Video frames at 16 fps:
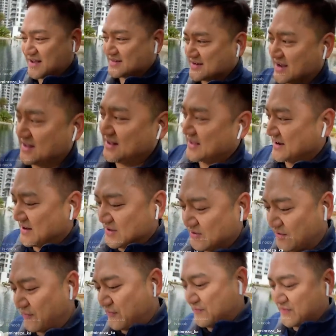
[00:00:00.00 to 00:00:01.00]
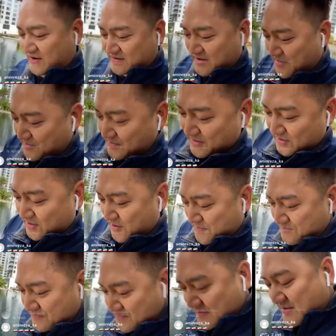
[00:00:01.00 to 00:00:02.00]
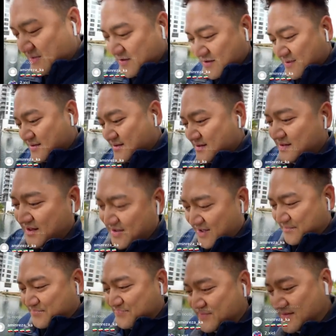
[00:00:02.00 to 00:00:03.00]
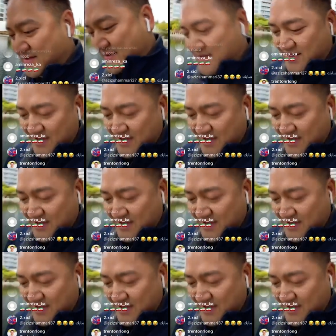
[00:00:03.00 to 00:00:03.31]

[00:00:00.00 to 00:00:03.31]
That's kind of like a little fucked up little, um,